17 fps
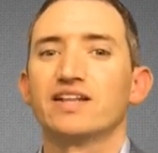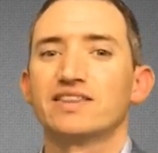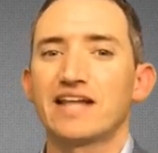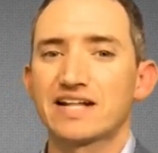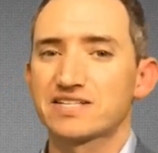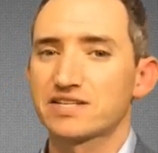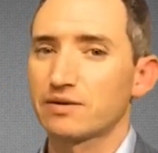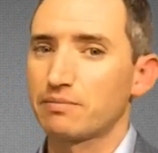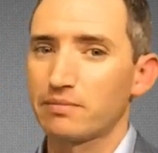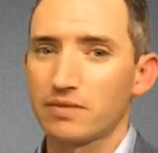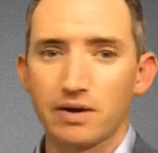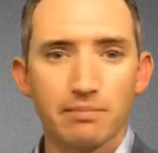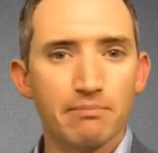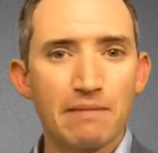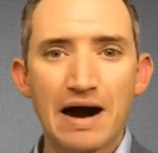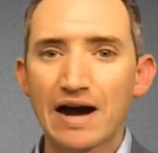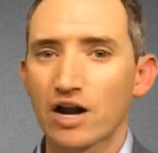That's a, a
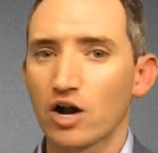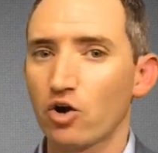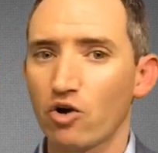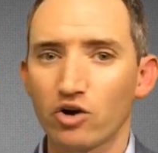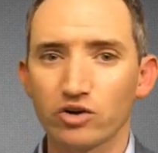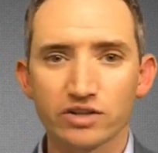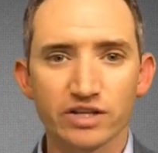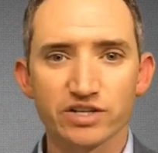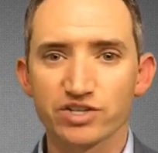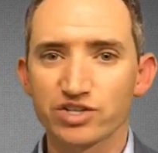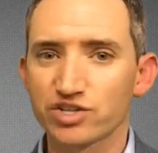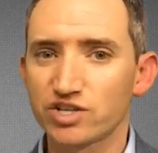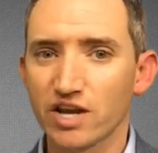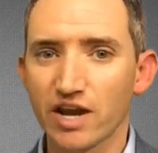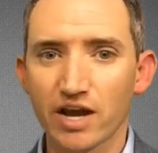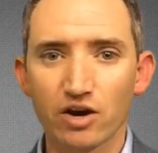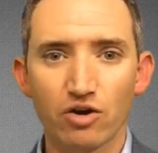motto on this
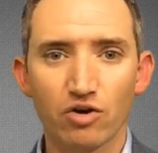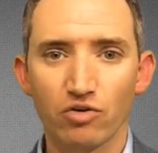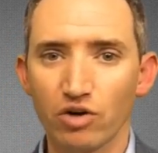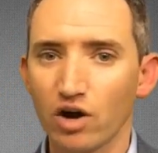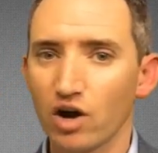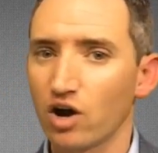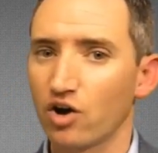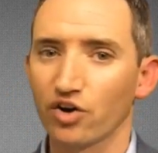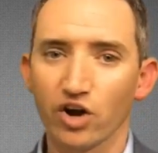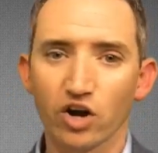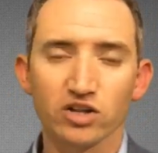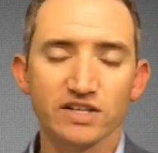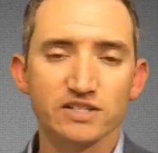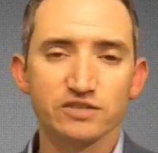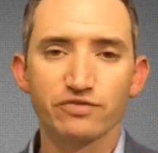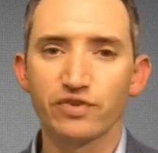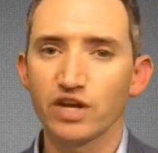channel, on all
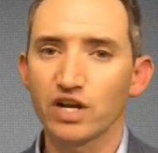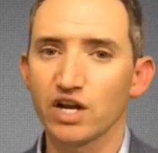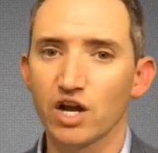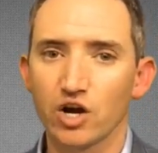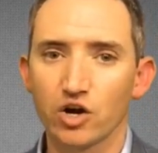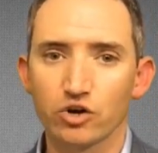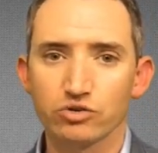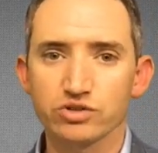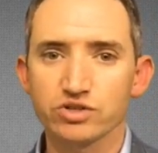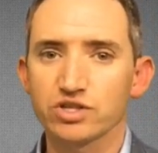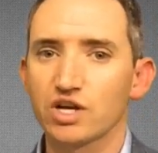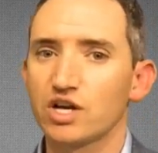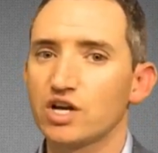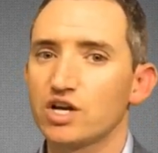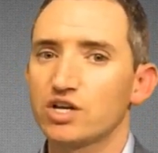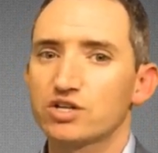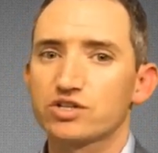these videos.
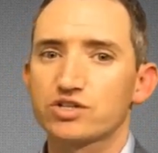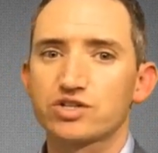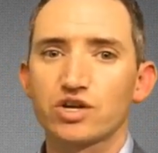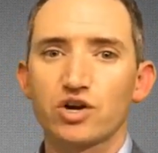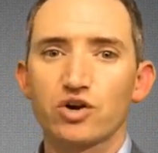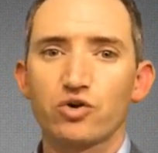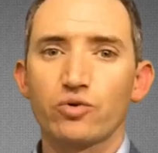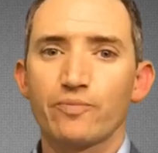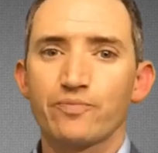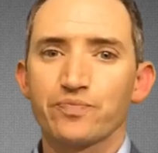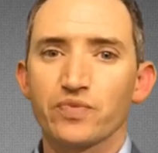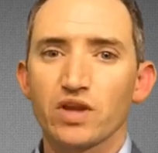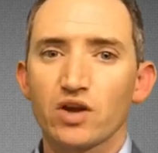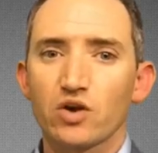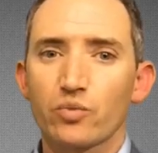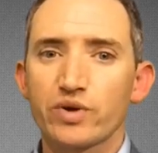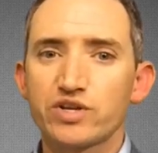So
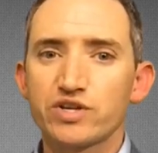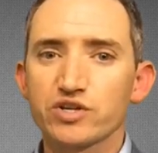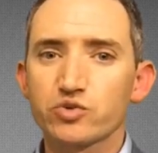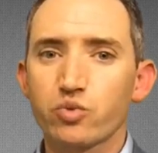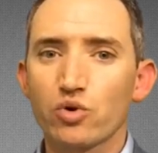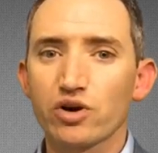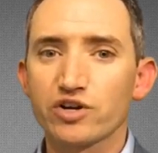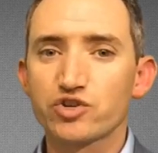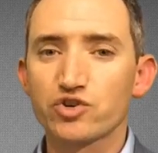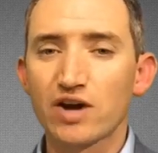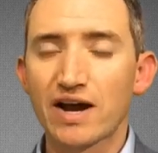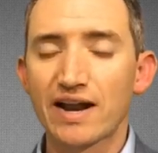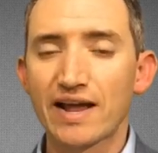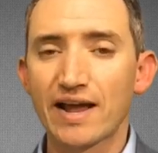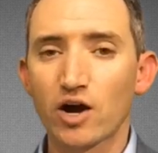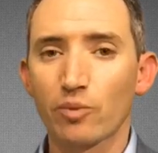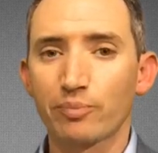we just want to try
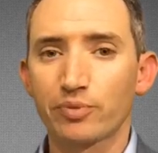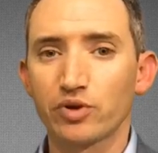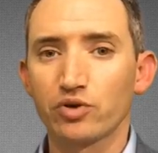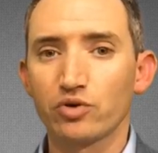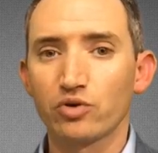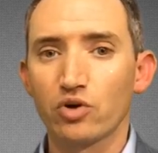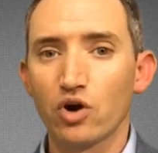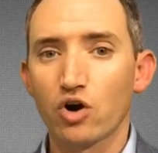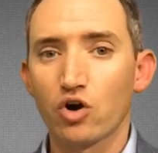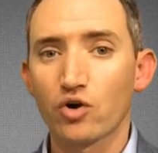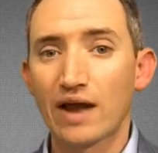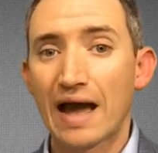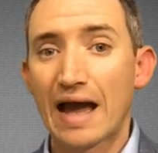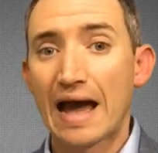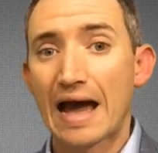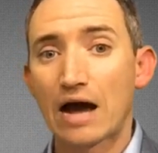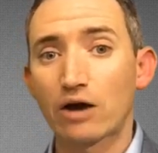and help you on
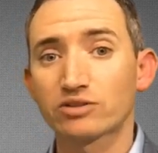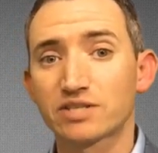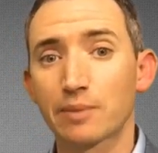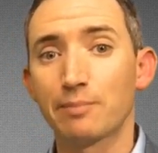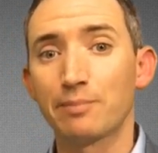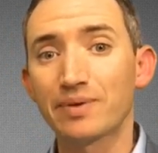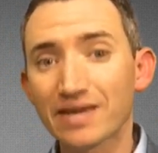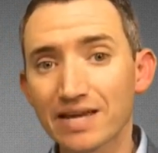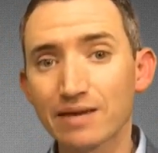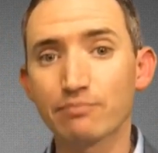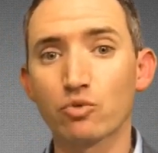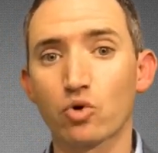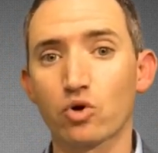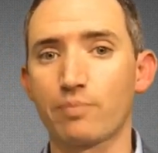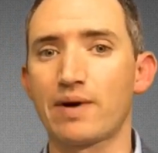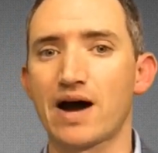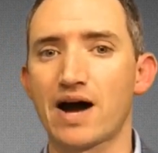how to be
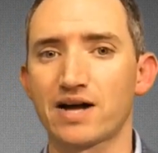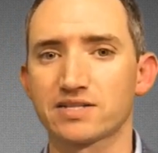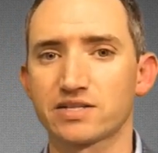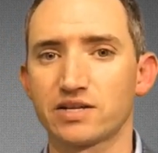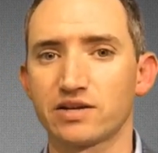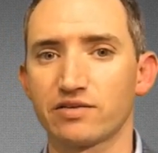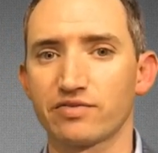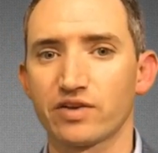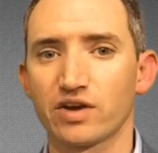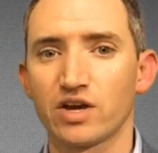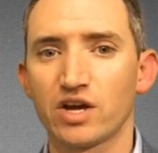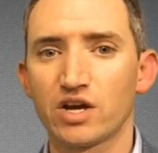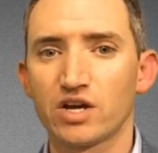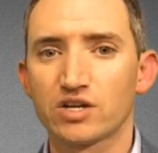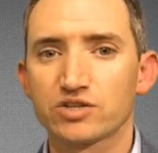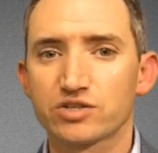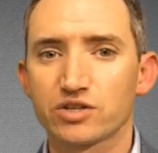more positive.
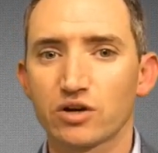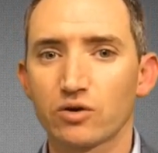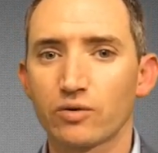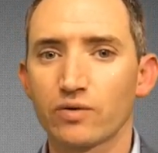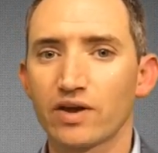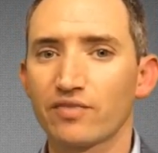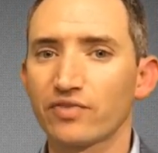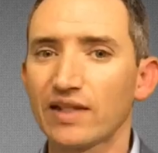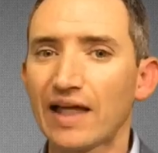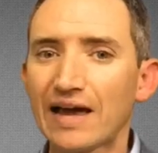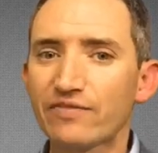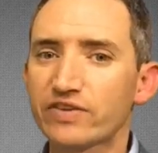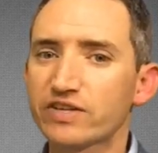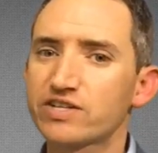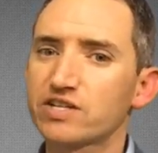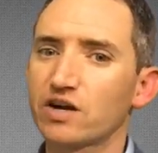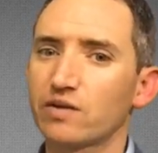So if
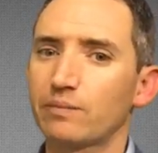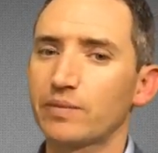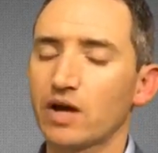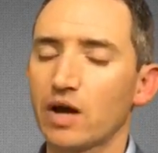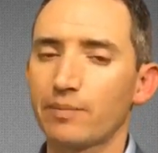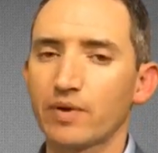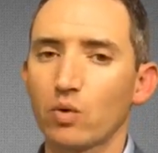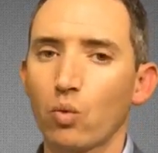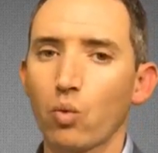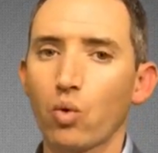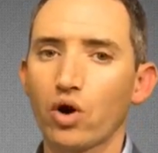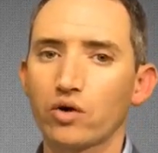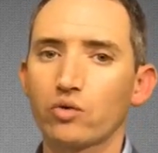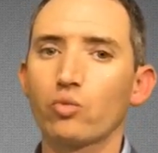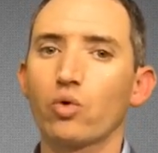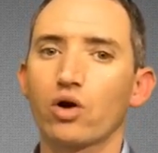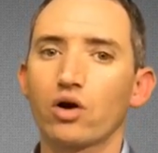life is summed up in
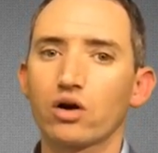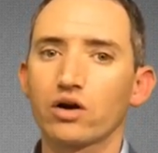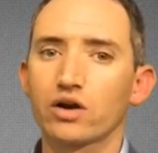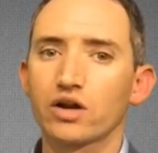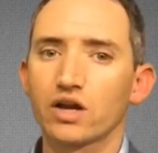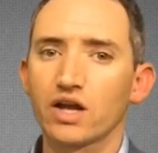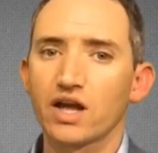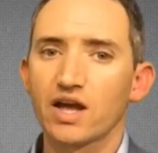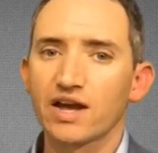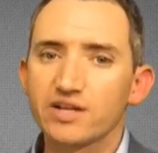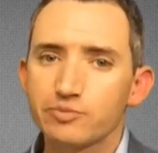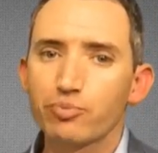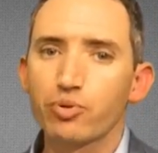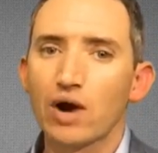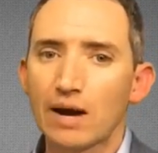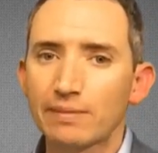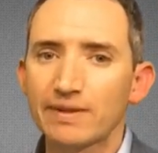one word, it's
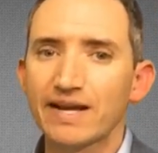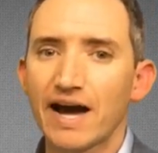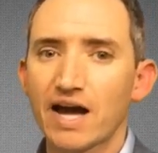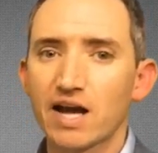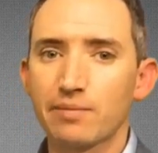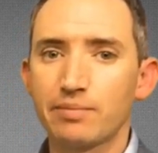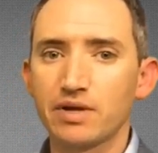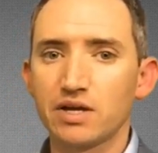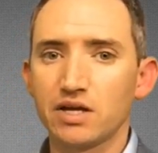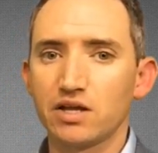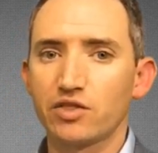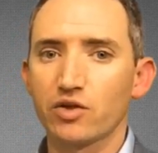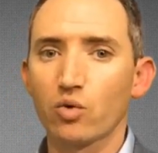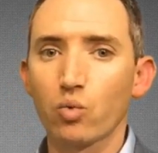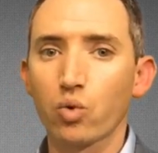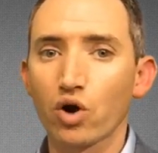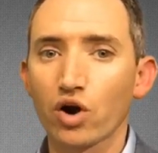probably got to be
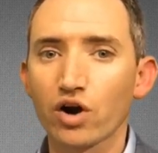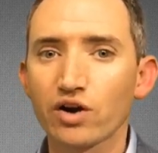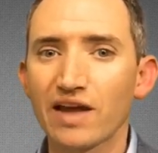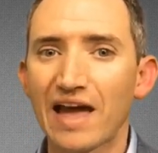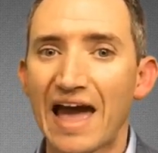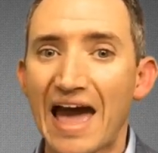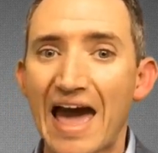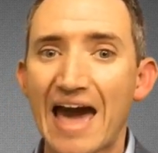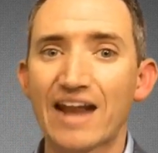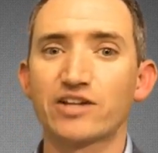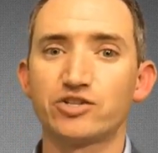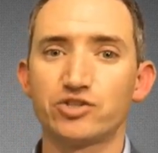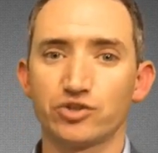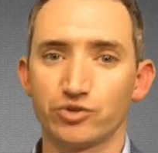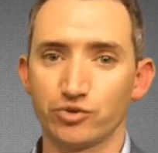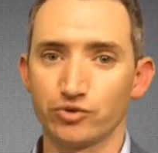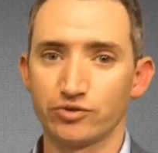the word
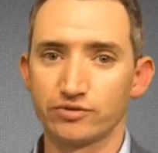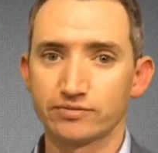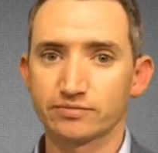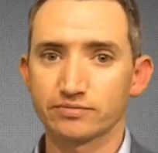attitude.